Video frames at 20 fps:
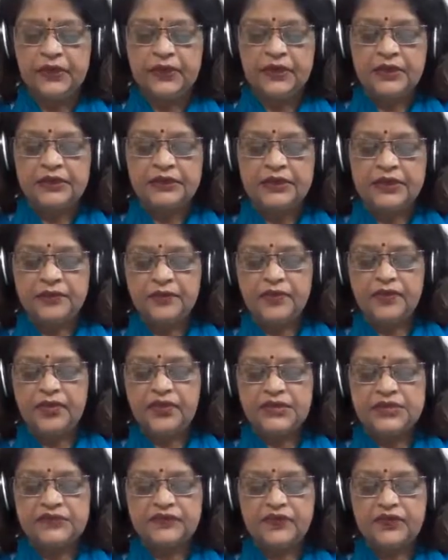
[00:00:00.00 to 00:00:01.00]
The
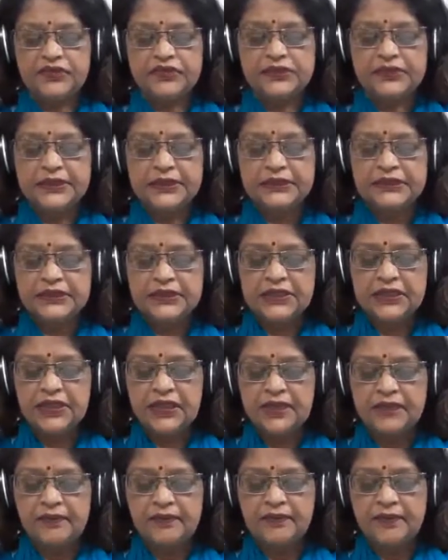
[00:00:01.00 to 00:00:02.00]
police was chasing
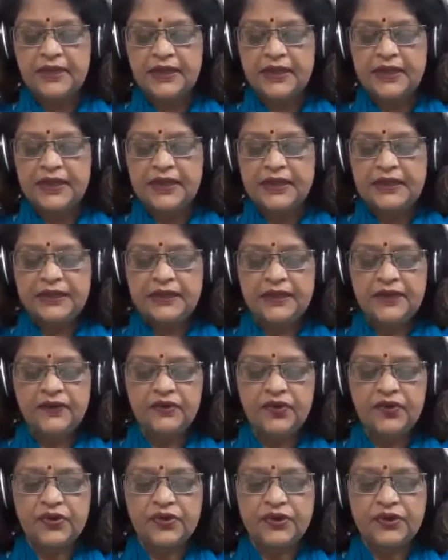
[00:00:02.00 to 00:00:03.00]
him and he
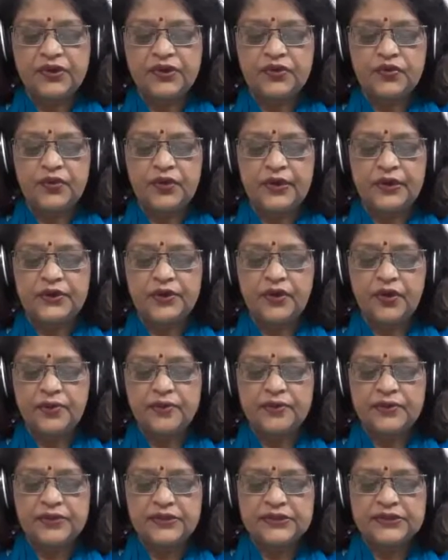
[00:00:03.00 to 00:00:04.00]
wanted to
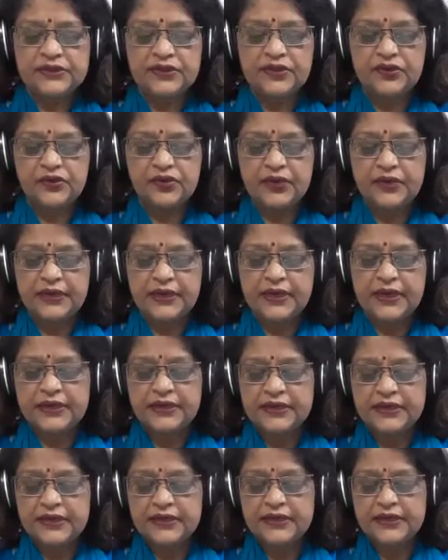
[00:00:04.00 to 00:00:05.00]
adopt Zerold's
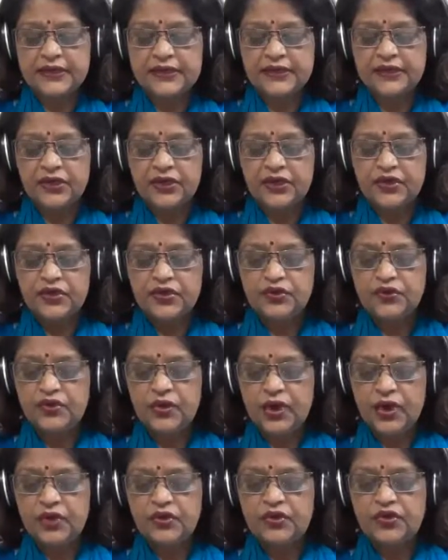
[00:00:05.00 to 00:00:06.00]
identity to
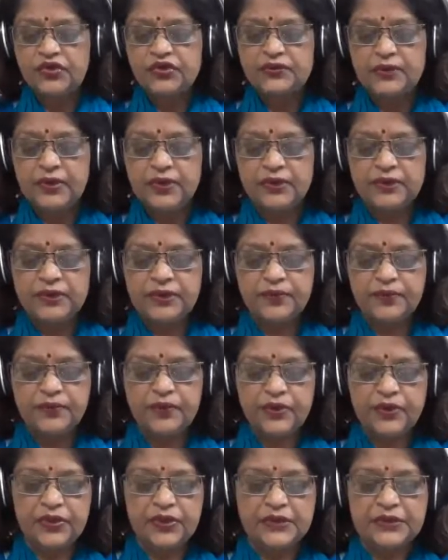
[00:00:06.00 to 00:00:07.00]
outsmart the
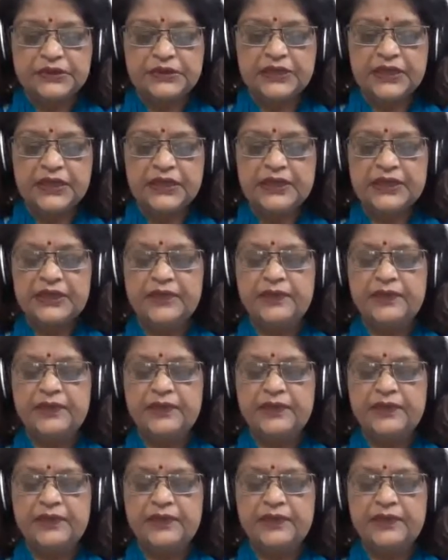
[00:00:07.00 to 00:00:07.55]
police and live